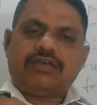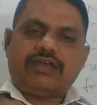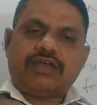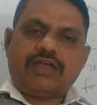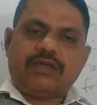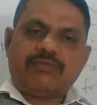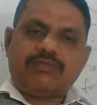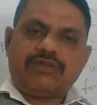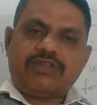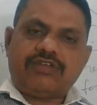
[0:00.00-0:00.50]
I
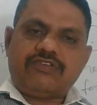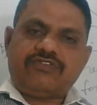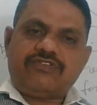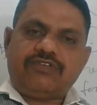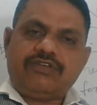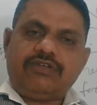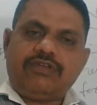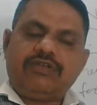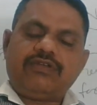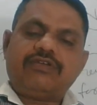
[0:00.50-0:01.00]
am
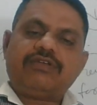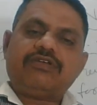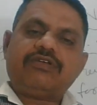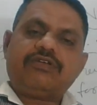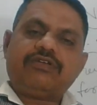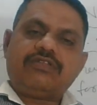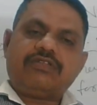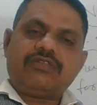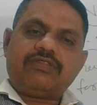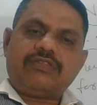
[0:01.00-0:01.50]
teaching,
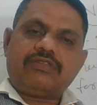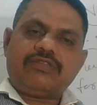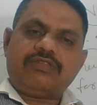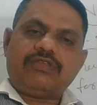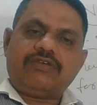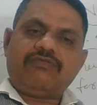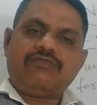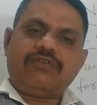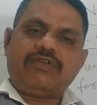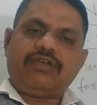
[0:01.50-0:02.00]

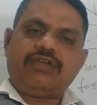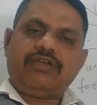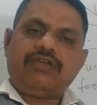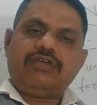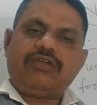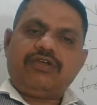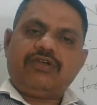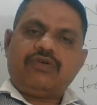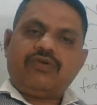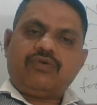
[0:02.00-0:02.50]
the way
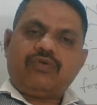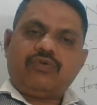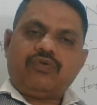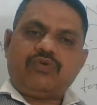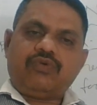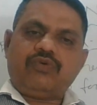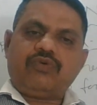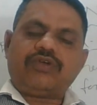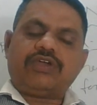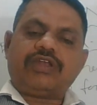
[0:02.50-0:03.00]

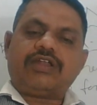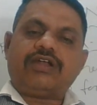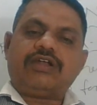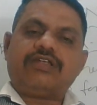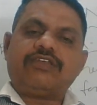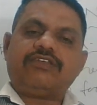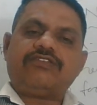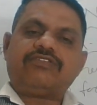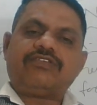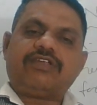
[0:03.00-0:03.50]
who can
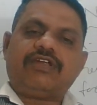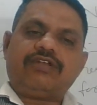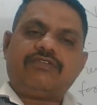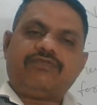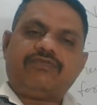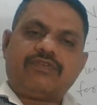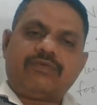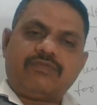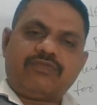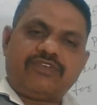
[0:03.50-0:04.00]

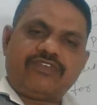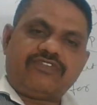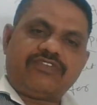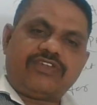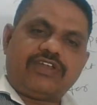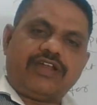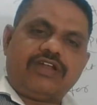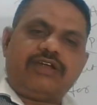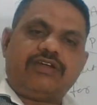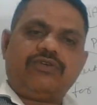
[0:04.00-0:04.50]
understand from first
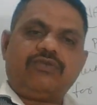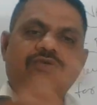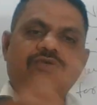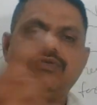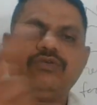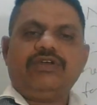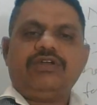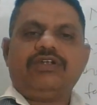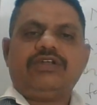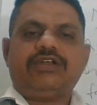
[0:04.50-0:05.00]
standard
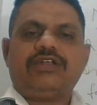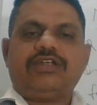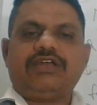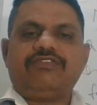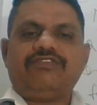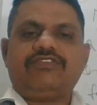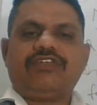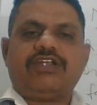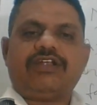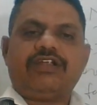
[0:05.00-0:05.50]
to
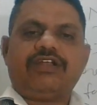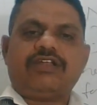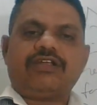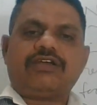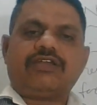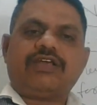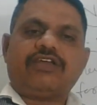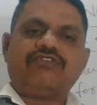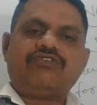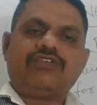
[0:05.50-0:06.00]
10th standard or
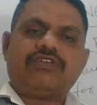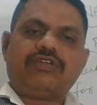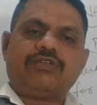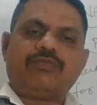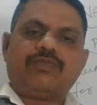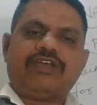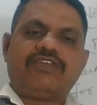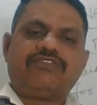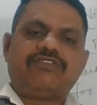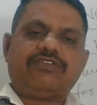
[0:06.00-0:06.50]
graduate or
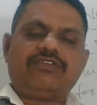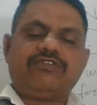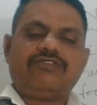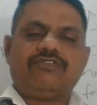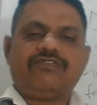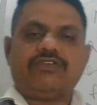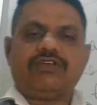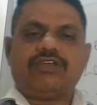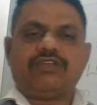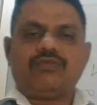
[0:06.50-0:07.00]

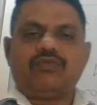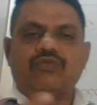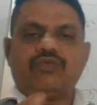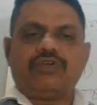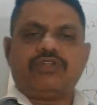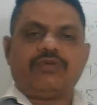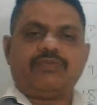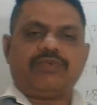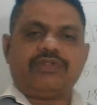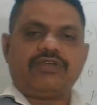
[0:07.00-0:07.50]
masters or who
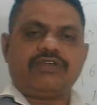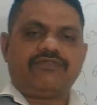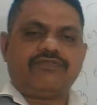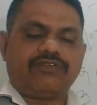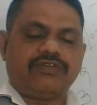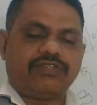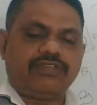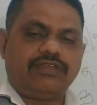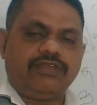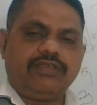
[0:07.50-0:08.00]
are appearing
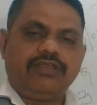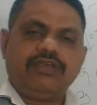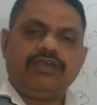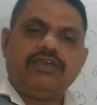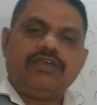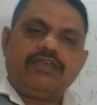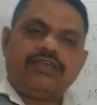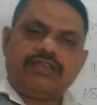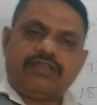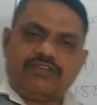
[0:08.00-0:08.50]
for the
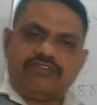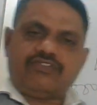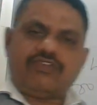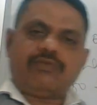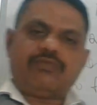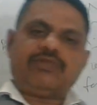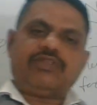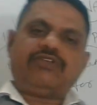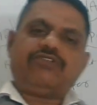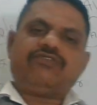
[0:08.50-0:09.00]

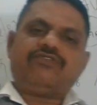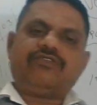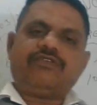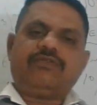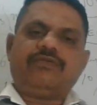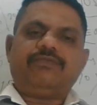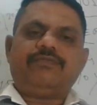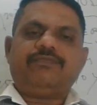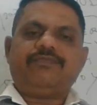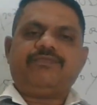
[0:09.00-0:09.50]

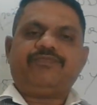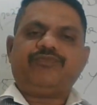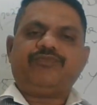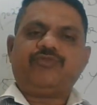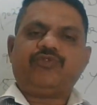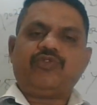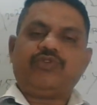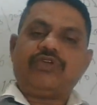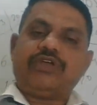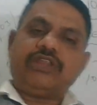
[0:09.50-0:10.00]
examination.
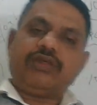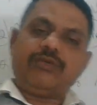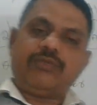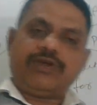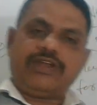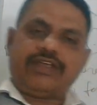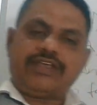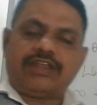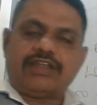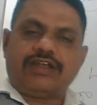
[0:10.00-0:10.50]
So
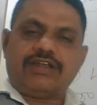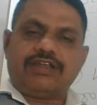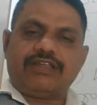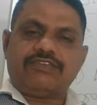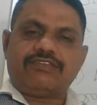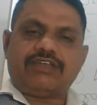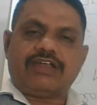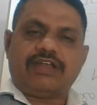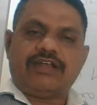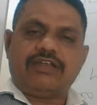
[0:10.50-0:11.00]
anybody can
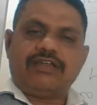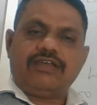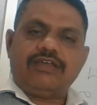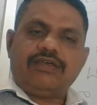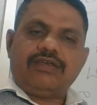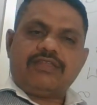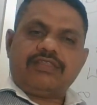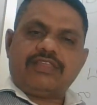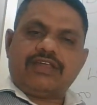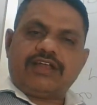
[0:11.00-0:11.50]
understand.
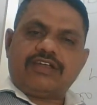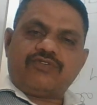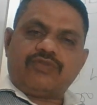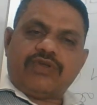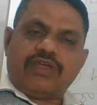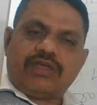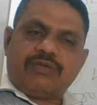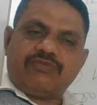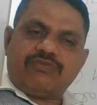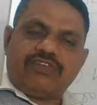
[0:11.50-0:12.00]
That's why
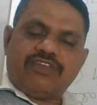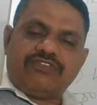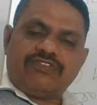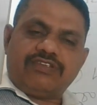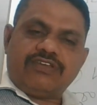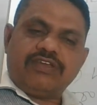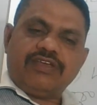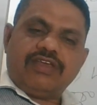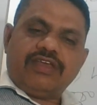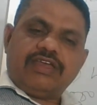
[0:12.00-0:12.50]
I am
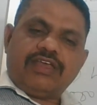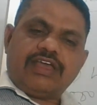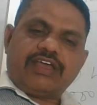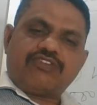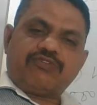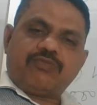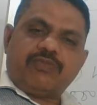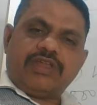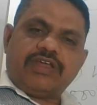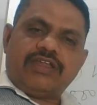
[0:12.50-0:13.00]
just
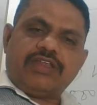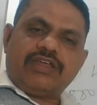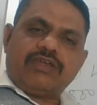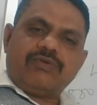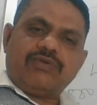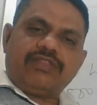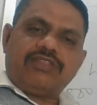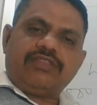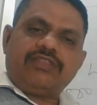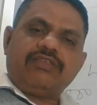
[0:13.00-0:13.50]
explaining
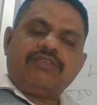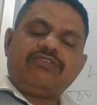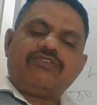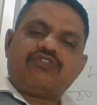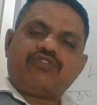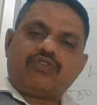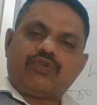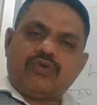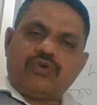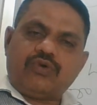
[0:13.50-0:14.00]
with
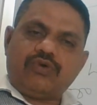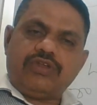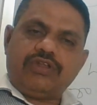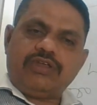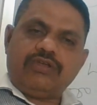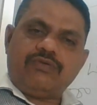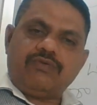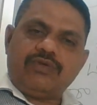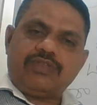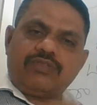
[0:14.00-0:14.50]

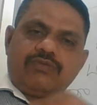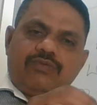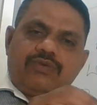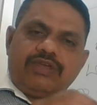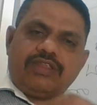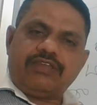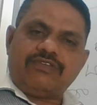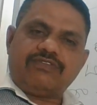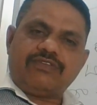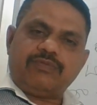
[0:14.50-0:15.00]
slowly with
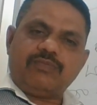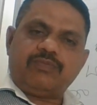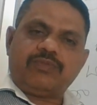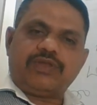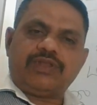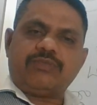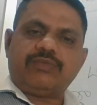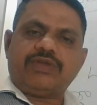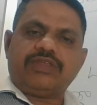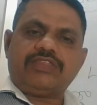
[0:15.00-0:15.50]
very
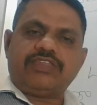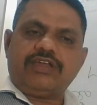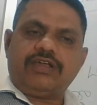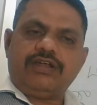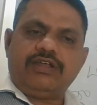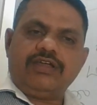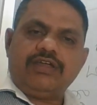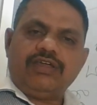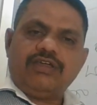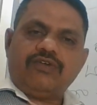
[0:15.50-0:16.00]
simple
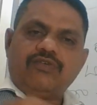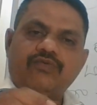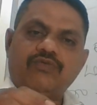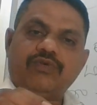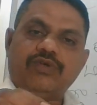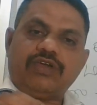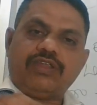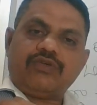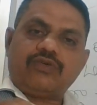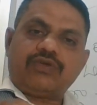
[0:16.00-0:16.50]
method
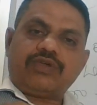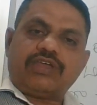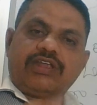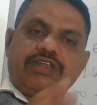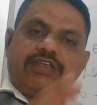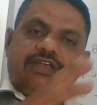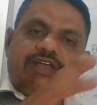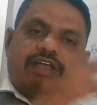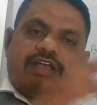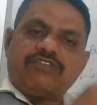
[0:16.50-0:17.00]
where you
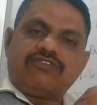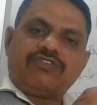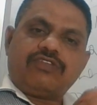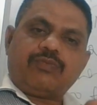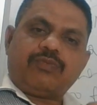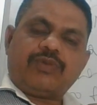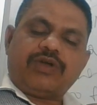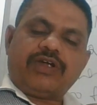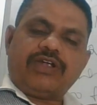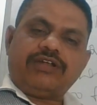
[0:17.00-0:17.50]
can catch the
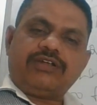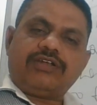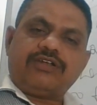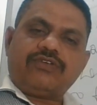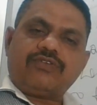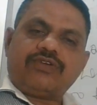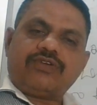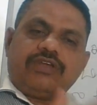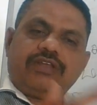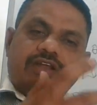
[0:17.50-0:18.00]
point and
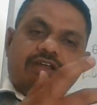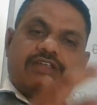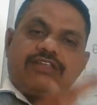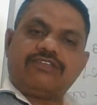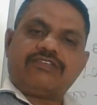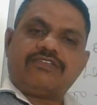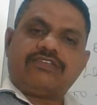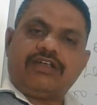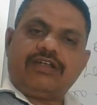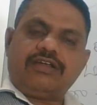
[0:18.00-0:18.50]
you can
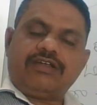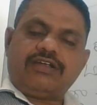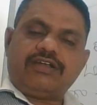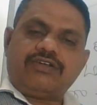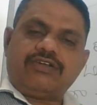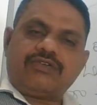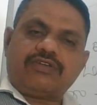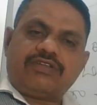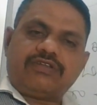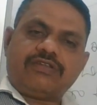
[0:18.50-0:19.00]
understand
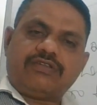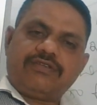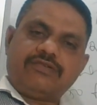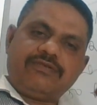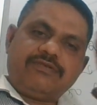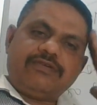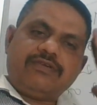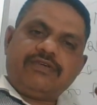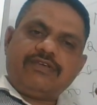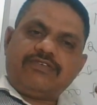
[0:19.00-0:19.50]
and you can
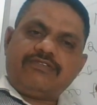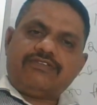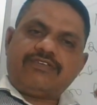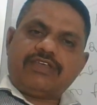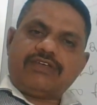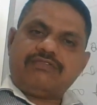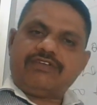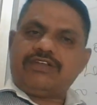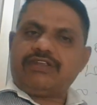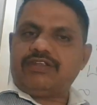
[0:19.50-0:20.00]

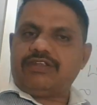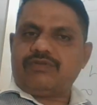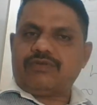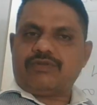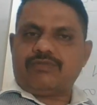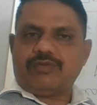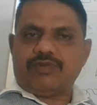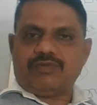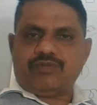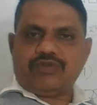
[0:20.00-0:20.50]
save it in your
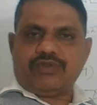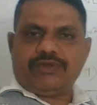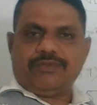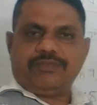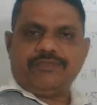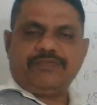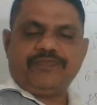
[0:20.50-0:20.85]
memory,